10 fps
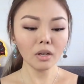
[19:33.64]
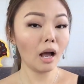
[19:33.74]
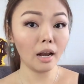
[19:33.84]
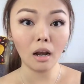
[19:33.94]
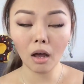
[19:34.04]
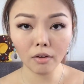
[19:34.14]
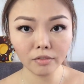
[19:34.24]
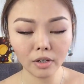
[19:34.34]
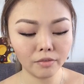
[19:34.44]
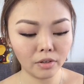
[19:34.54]
I love
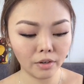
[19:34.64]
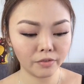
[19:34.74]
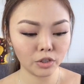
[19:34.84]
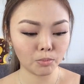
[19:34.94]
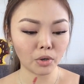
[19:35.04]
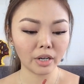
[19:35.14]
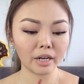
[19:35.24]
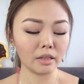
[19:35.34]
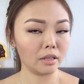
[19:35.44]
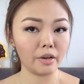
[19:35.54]
this product,
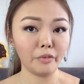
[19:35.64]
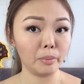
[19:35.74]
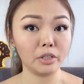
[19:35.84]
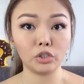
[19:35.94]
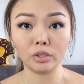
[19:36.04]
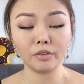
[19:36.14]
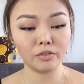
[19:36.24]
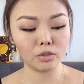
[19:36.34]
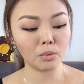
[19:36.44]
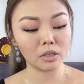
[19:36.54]
and I think everybody should give
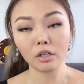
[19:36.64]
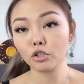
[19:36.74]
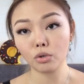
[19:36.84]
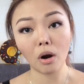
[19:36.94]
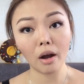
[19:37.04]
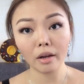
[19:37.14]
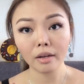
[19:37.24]
this one a try.